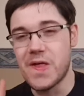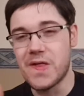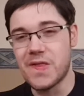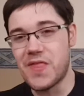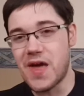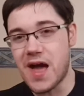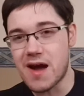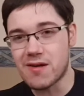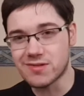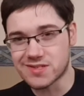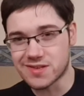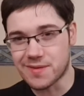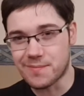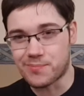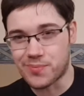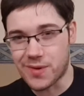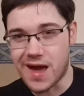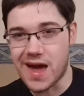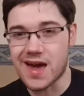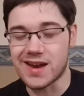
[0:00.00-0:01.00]
That was a
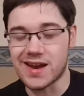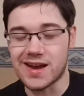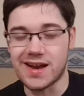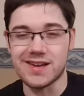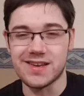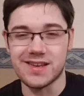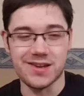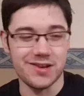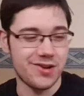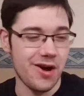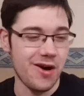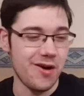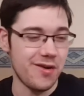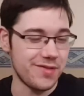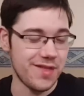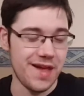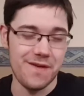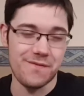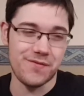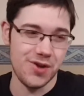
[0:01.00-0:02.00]
bad idea calling that